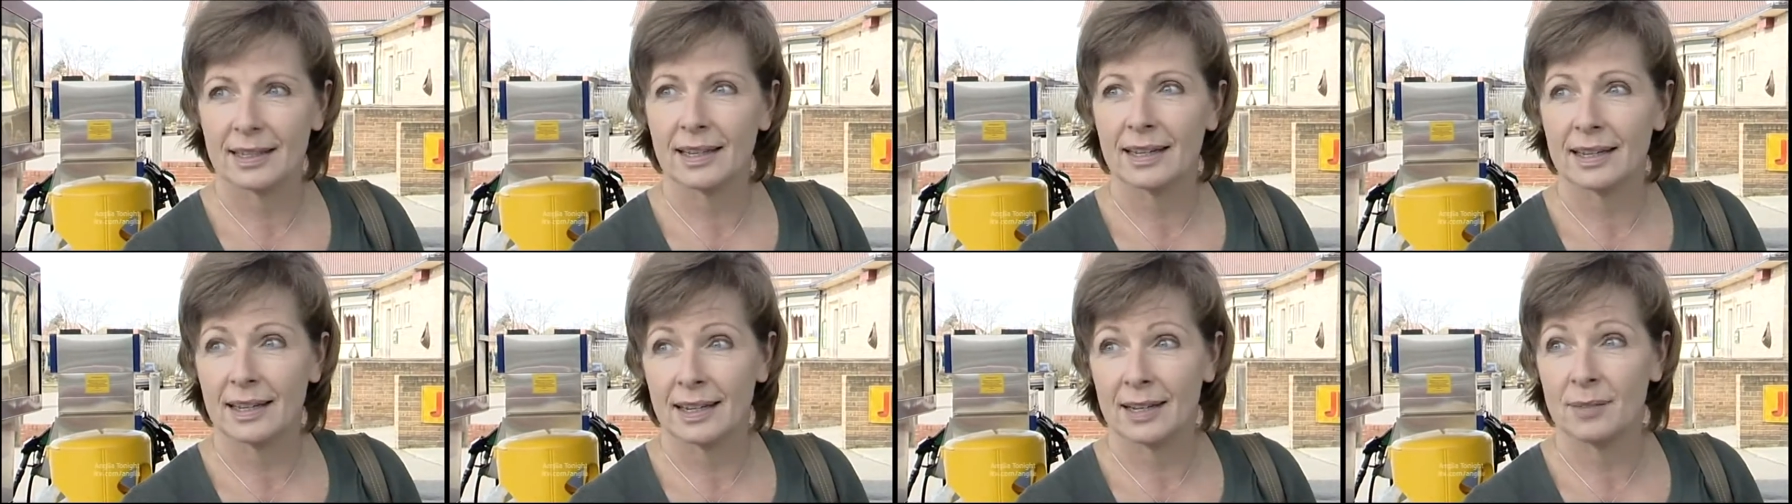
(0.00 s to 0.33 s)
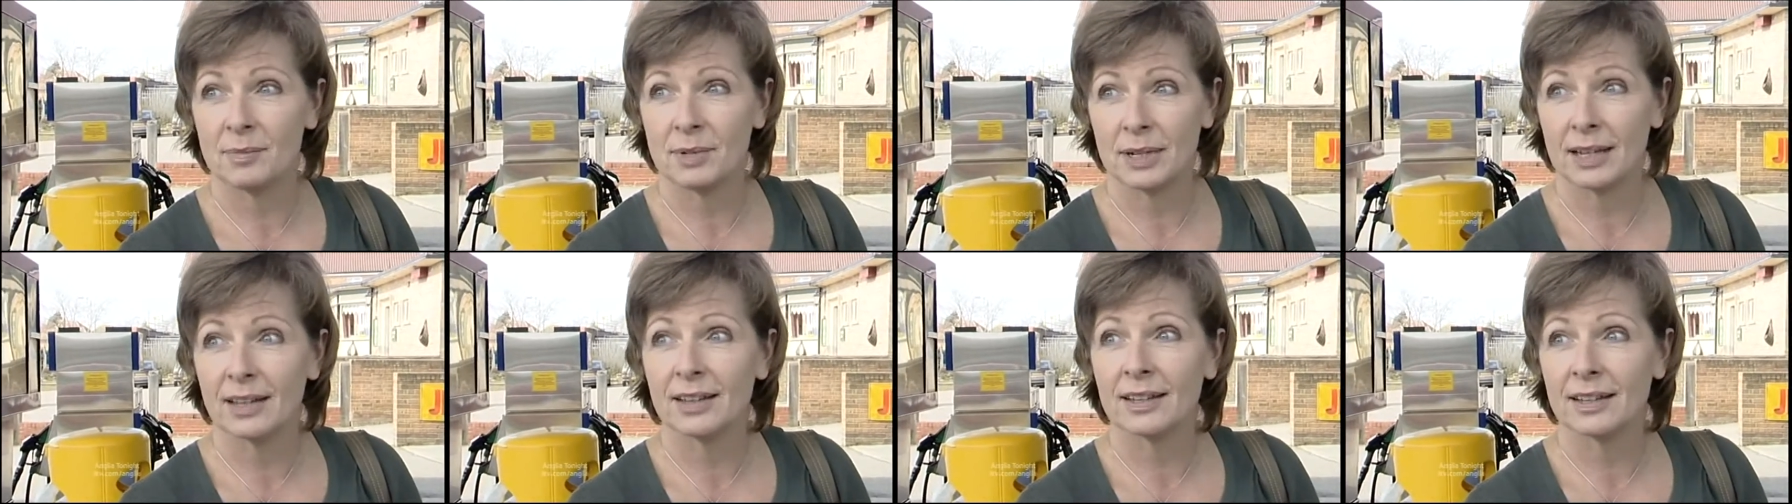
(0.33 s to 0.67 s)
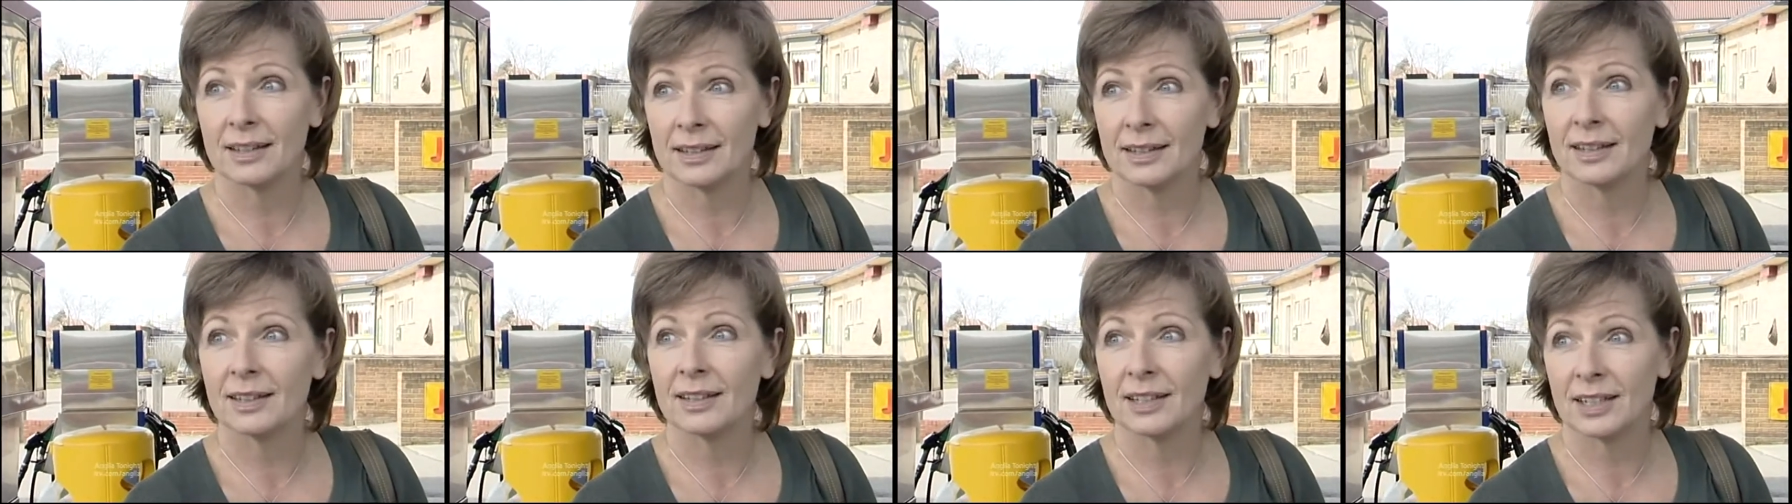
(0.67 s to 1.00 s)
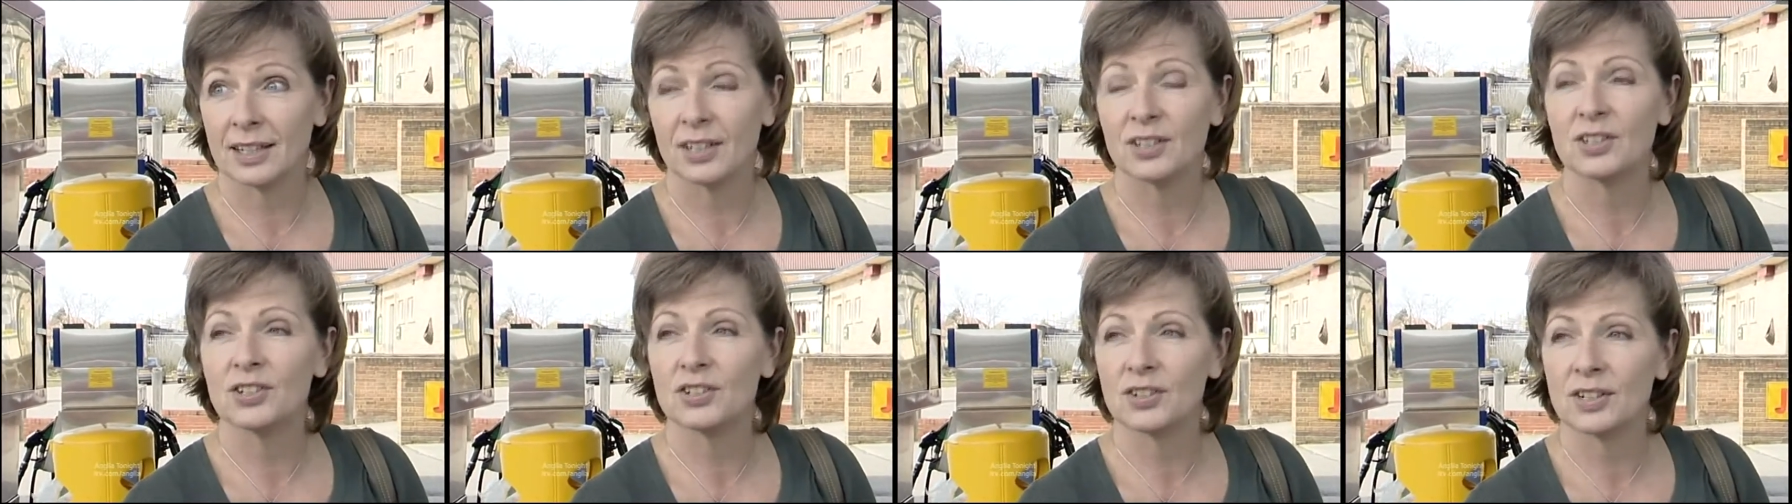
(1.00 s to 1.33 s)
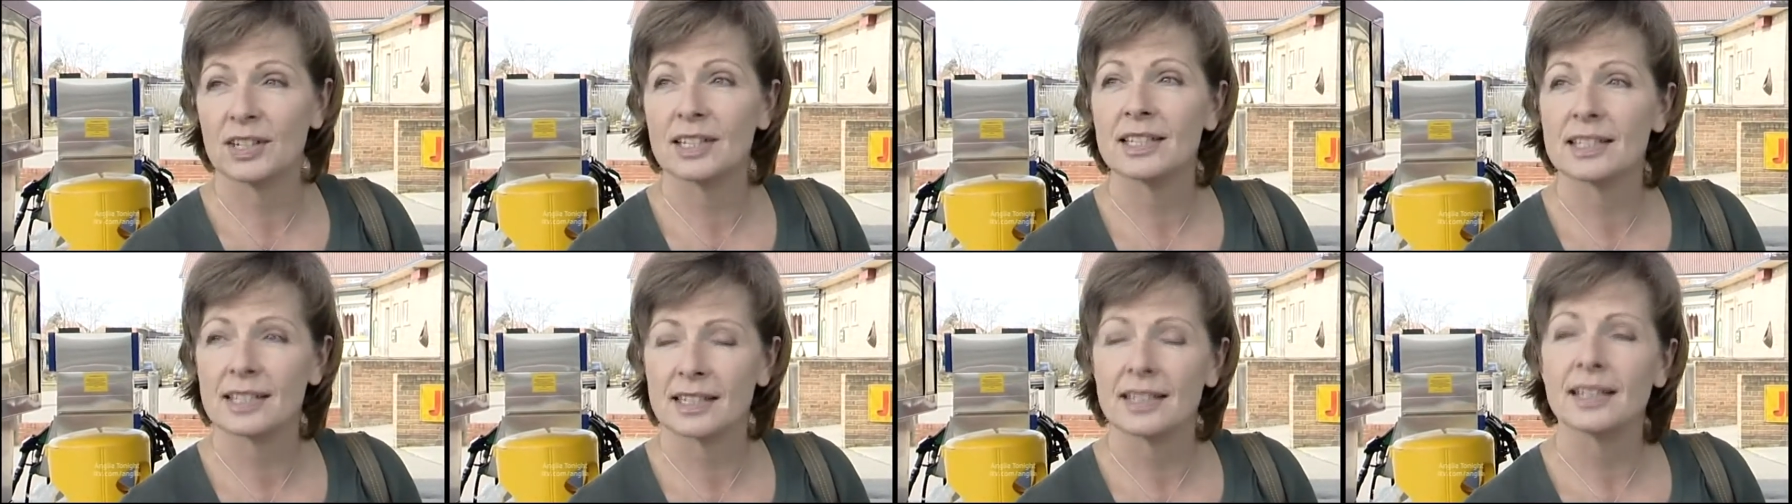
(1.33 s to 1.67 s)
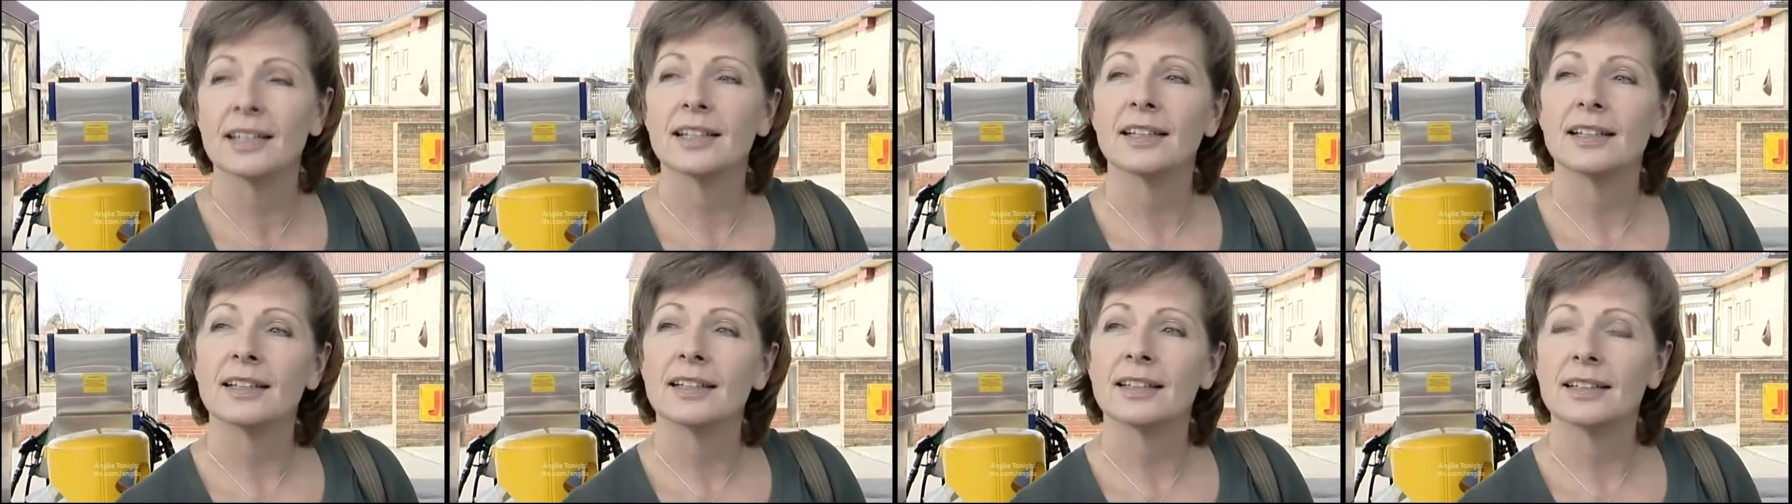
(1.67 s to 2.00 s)
than anybody other other countries.
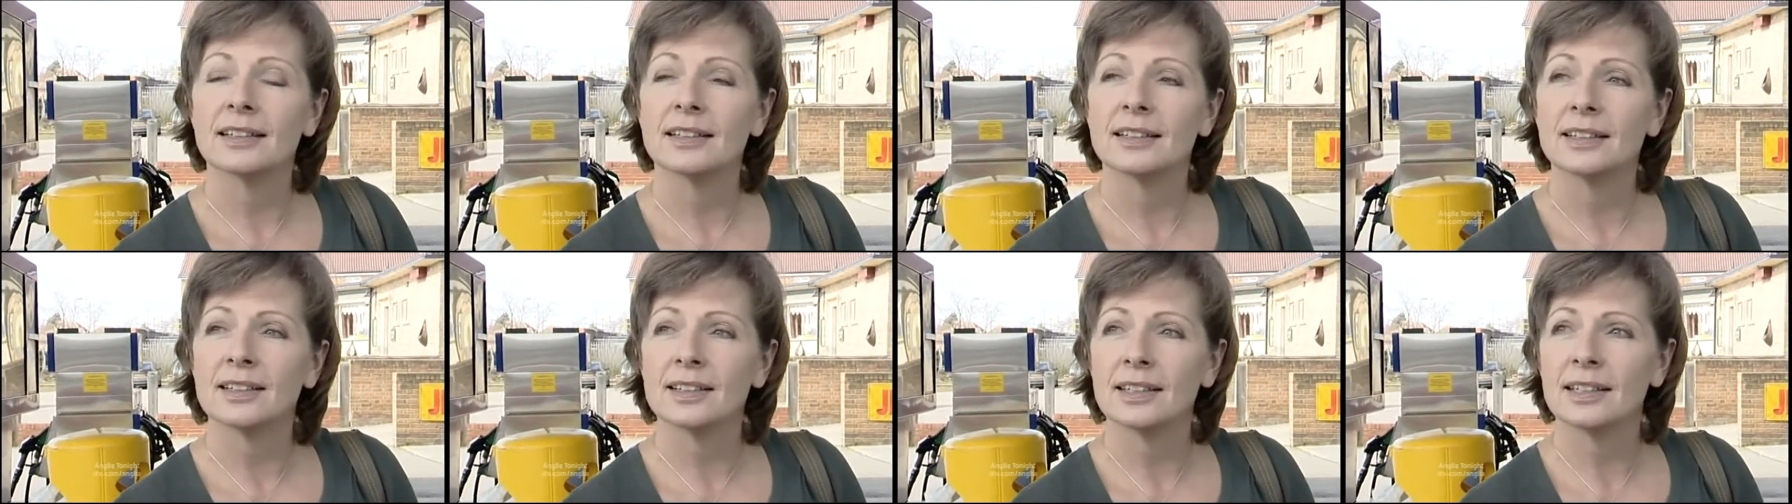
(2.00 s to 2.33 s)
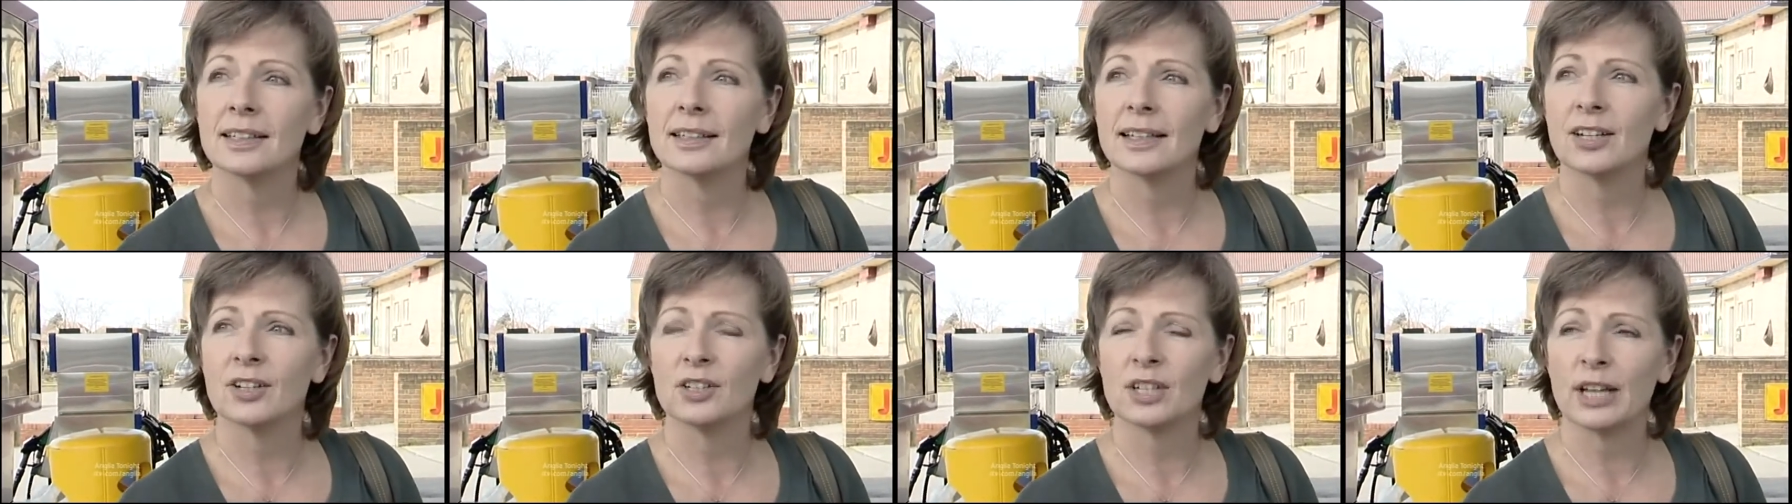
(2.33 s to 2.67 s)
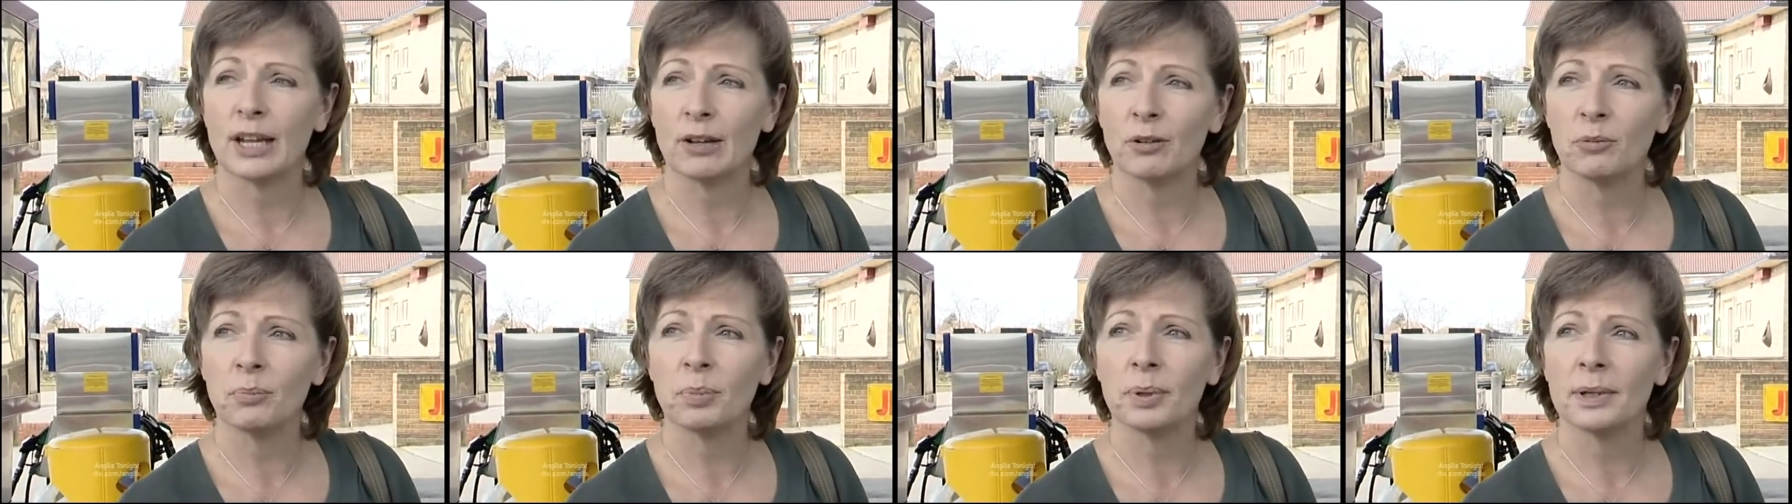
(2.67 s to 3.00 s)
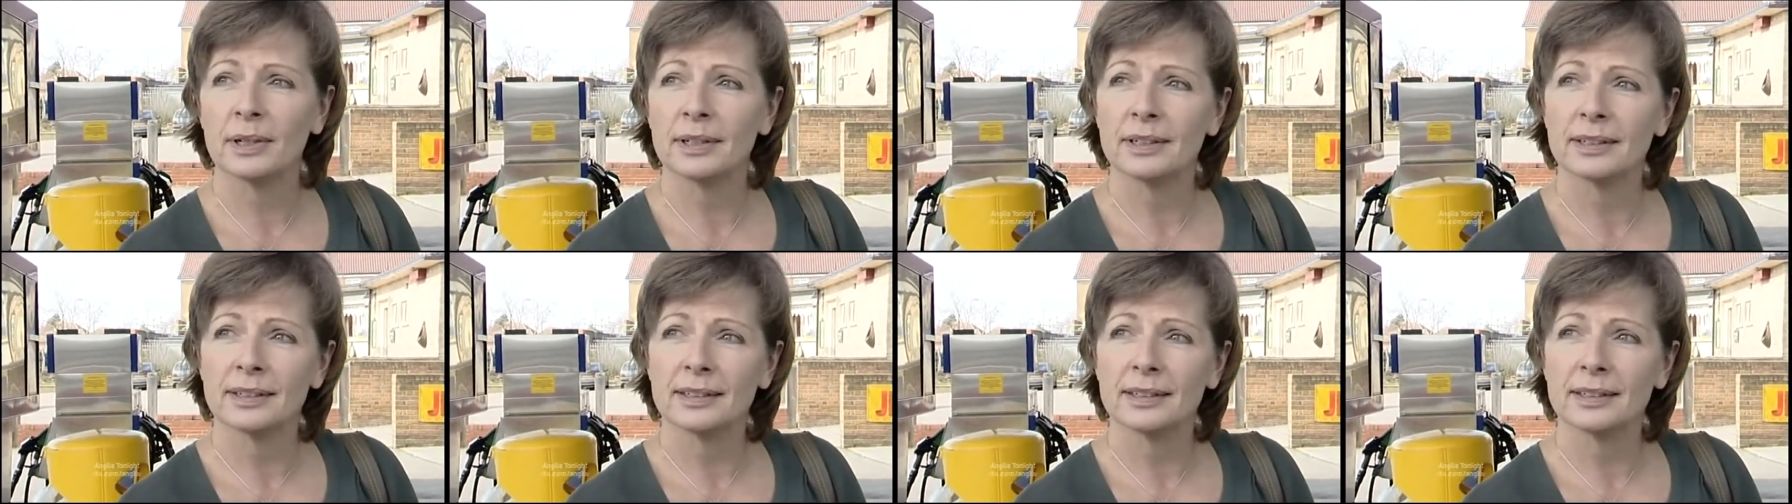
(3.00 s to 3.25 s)
I think they could help.